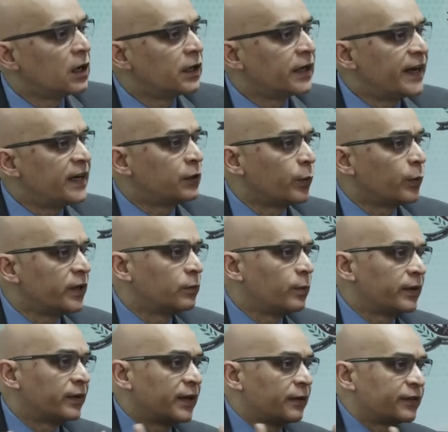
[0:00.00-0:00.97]
dealt with
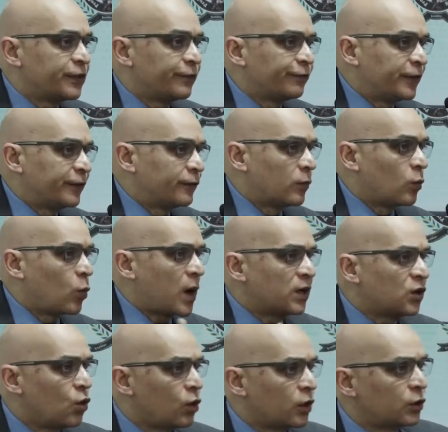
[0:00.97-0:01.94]
when they are shifted from
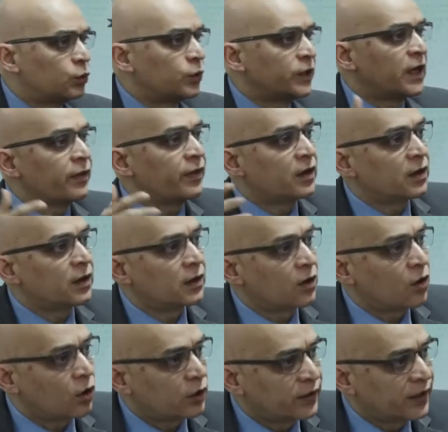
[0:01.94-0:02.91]
one court to the other
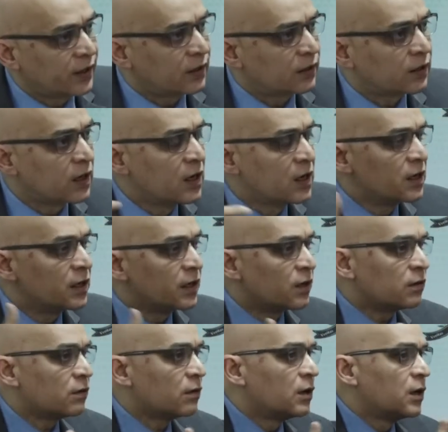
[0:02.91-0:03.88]
or they are, you
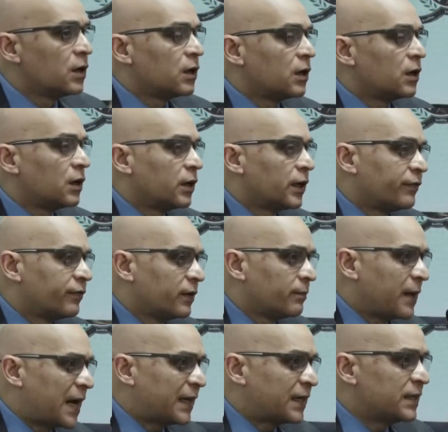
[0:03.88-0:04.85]
know, uh, given
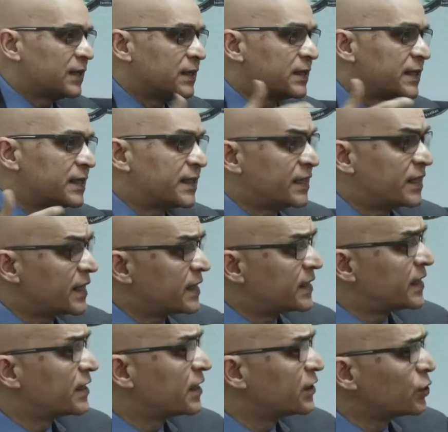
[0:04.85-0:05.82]
matters, etc.,
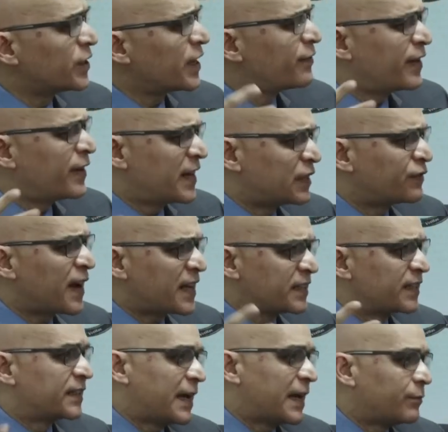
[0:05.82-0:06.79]
etc. So there are various
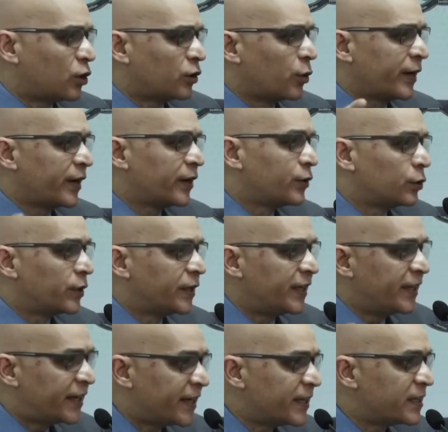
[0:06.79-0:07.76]
facets. I'm not going into the
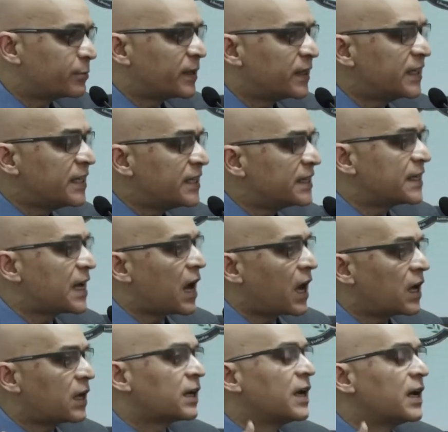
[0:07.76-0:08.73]
details, but these
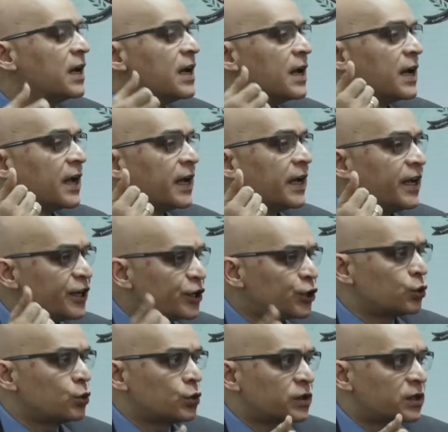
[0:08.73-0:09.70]
are
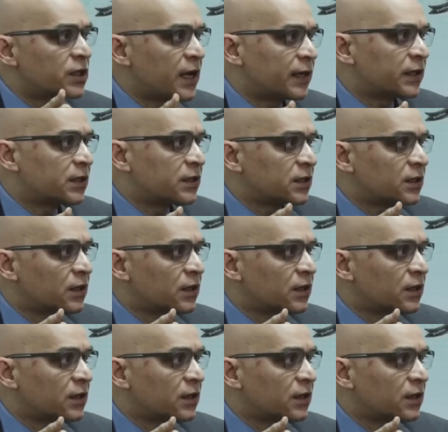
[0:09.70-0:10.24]
issues that,